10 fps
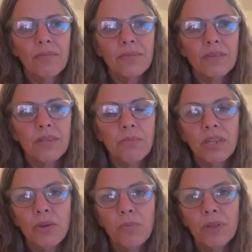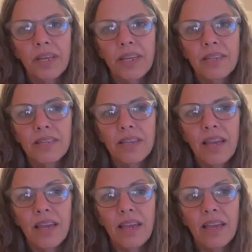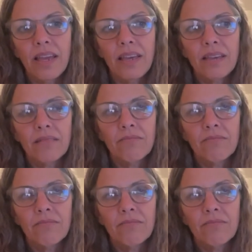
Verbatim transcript: somebody who plays a